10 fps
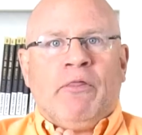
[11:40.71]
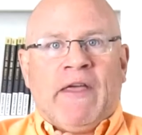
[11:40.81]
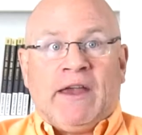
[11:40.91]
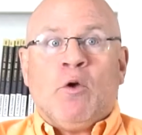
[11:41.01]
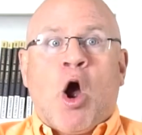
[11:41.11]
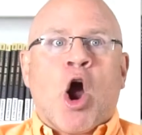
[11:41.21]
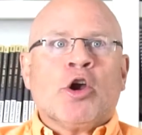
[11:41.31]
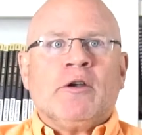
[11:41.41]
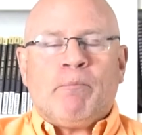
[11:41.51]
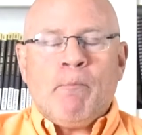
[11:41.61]
They
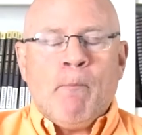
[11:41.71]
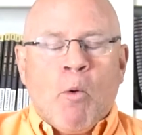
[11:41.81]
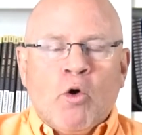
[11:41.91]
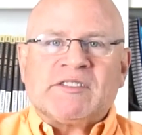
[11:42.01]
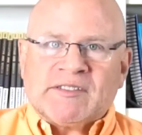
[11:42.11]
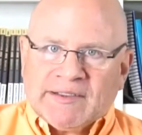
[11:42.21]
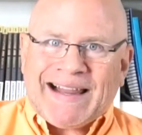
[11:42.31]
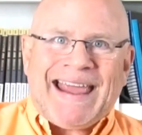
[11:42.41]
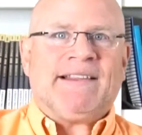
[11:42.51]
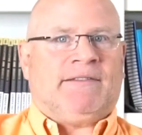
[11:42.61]
aren't most
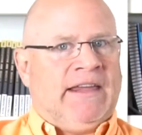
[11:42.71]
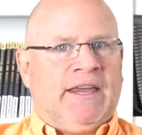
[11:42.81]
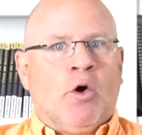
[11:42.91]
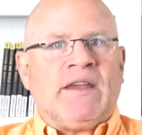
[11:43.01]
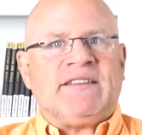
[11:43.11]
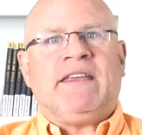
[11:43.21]
likely going to